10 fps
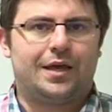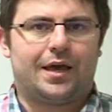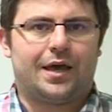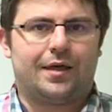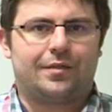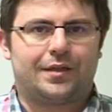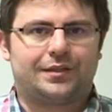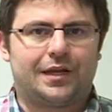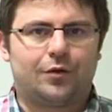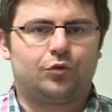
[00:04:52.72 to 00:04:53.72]
Uh, the
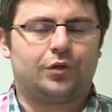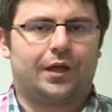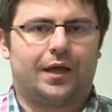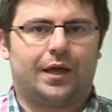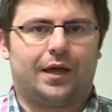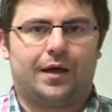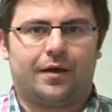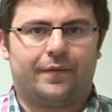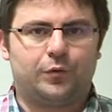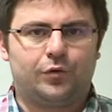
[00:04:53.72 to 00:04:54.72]
second
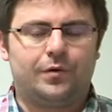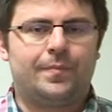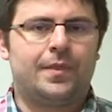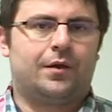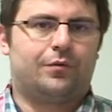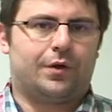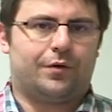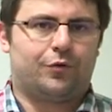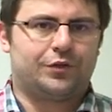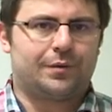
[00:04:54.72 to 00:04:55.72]
uh, rule, uh,
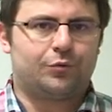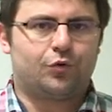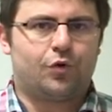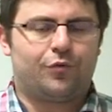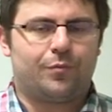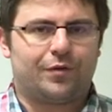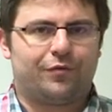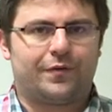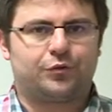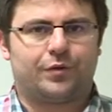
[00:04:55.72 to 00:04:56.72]
for example, to go from the
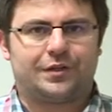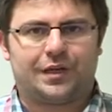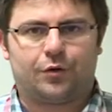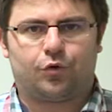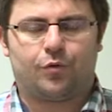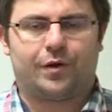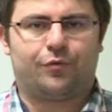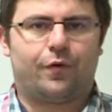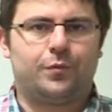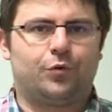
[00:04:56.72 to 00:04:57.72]
first to the second normal
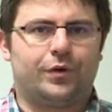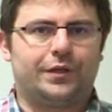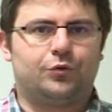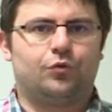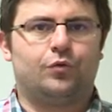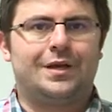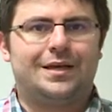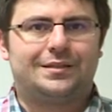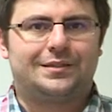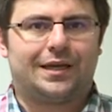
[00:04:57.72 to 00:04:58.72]
form, we need to
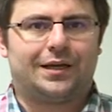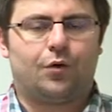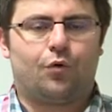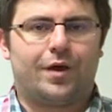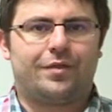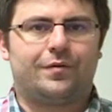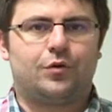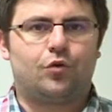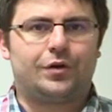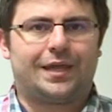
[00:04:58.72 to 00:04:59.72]
check whether
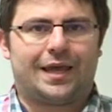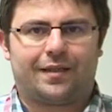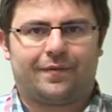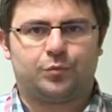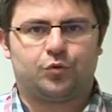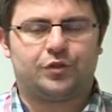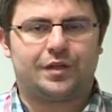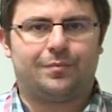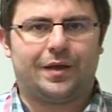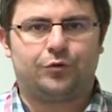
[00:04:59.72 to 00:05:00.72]
non-key attributes
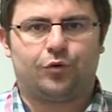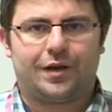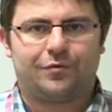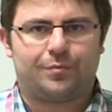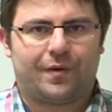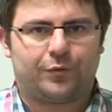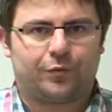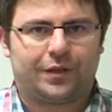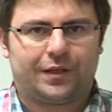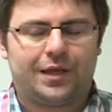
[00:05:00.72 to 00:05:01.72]
depend on every part
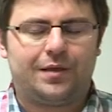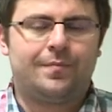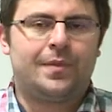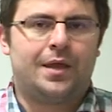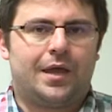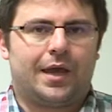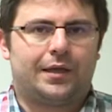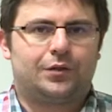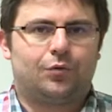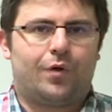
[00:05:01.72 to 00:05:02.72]
of the key.
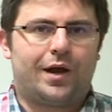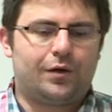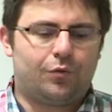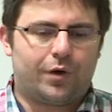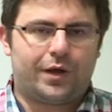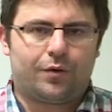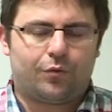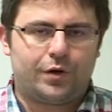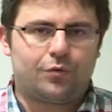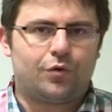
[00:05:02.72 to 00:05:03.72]
And while
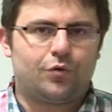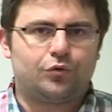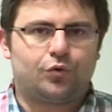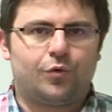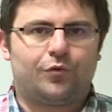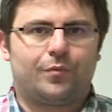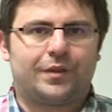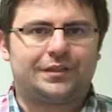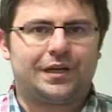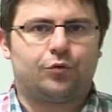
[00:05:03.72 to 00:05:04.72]
when we want to move from
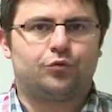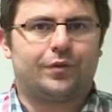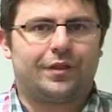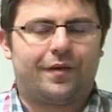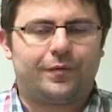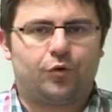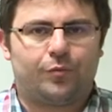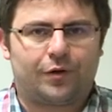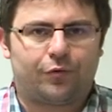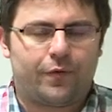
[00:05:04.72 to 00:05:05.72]
the second to the third
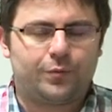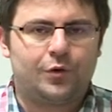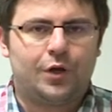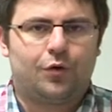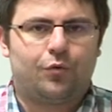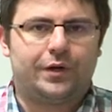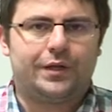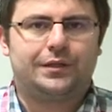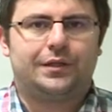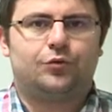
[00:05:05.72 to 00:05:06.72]
normal form, we
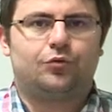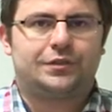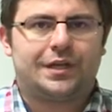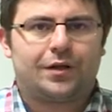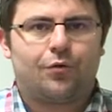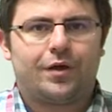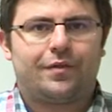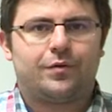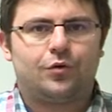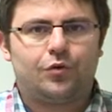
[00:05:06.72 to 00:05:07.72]
need to check
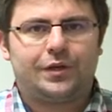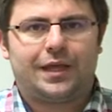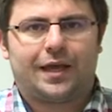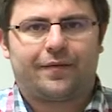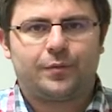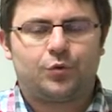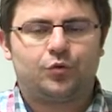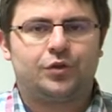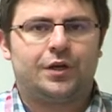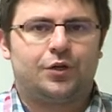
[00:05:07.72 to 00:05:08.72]
whether non-key
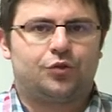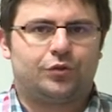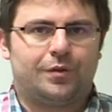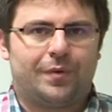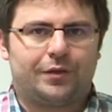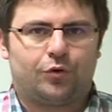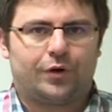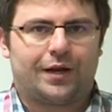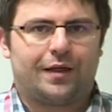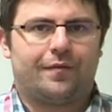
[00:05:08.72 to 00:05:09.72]
attributes should depend
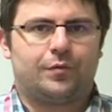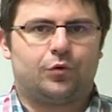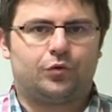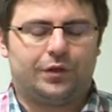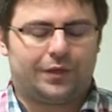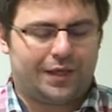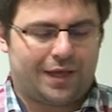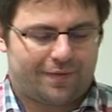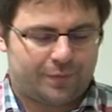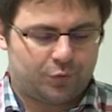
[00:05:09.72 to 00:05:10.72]
on another non-key
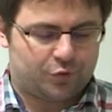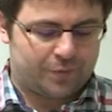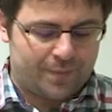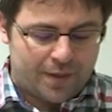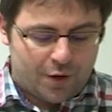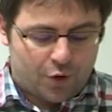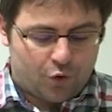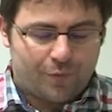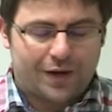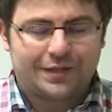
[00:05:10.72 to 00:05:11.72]
attributes.
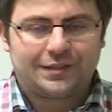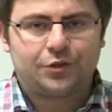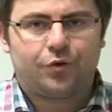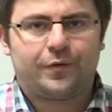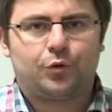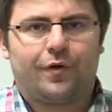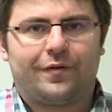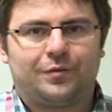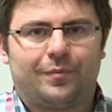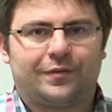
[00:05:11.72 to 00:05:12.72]
Normalization
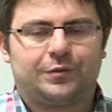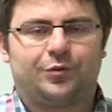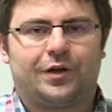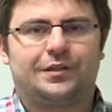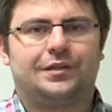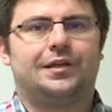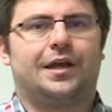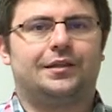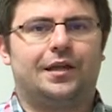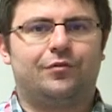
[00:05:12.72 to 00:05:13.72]
requires much practice
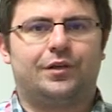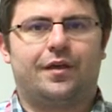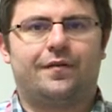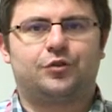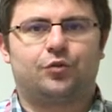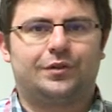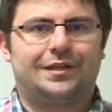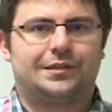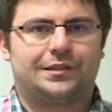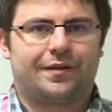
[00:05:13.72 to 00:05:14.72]
and every year
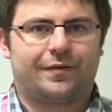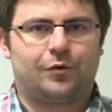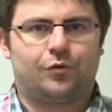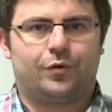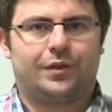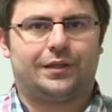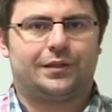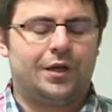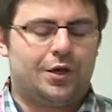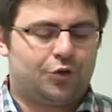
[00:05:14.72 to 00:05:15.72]
students struggle with it.